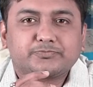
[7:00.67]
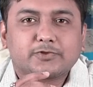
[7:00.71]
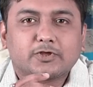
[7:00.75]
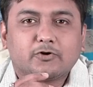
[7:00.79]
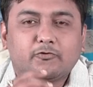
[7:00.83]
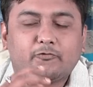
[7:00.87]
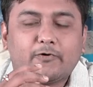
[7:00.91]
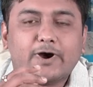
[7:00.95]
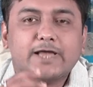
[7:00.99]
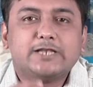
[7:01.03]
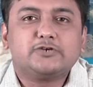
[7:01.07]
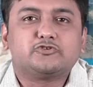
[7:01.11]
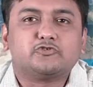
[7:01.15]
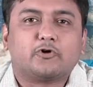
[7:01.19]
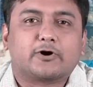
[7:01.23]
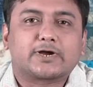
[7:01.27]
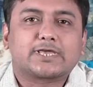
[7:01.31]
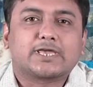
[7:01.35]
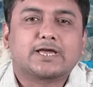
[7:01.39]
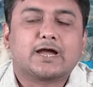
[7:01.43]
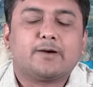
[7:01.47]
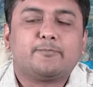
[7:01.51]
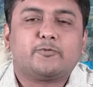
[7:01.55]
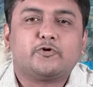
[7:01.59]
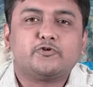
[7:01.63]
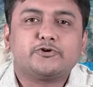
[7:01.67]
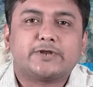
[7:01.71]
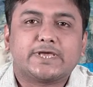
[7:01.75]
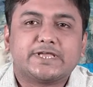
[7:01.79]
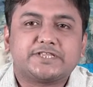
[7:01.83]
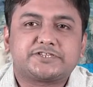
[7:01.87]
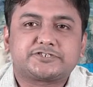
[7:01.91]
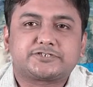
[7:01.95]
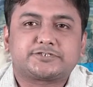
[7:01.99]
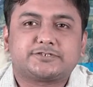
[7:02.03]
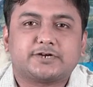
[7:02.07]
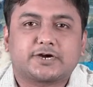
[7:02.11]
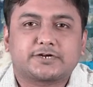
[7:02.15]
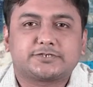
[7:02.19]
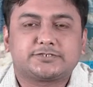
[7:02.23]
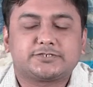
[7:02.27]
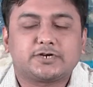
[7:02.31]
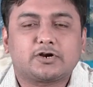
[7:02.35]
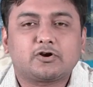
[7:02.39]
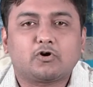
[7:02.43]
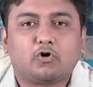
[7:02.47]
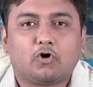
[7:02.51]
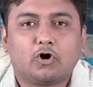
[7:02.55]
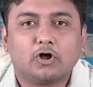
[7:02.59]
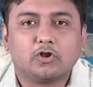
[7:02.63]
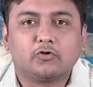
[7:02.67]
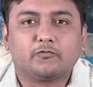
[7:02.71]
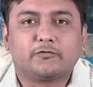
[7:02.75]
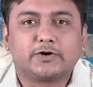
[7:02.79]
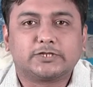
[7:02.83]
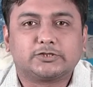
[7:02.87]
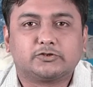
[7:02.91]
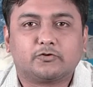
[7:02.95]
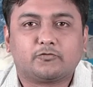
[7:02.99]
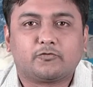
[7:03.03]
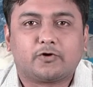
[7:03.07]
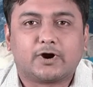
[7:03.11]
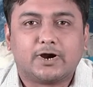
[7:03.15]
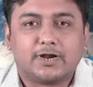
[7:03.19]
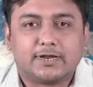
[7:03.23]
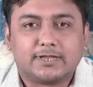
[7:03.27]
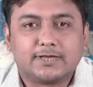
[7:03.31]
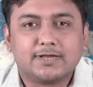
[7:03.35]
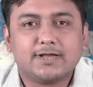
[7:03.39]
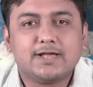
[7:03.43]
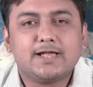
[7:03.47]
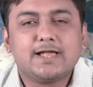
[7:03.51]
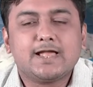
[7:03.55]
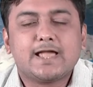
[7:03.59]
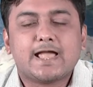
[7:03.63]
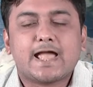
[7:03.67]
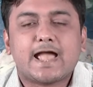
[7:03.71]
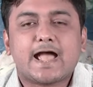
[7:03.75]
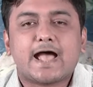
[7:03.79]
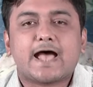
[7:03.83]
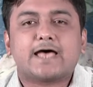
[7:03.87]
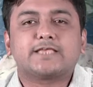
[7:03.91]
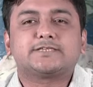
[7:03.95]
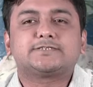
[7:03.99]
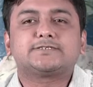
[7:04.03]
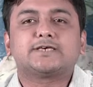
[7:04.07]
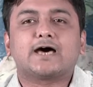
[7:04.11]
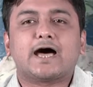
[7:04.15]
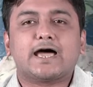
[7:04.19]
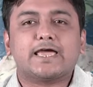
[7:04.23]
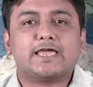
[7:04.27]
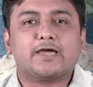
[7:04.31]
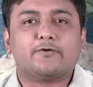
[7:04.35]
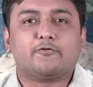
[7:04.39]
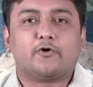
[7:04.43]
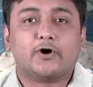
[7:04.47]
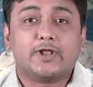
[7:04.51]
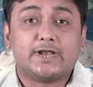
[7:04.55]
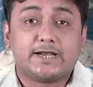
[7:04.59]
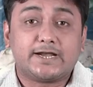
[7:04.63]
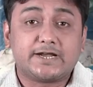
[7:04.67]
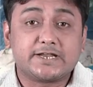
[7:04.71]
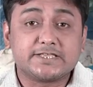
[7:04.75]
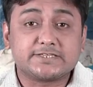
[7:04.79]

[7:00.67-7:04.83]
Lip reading: while talking about age structure all over the world. As I have already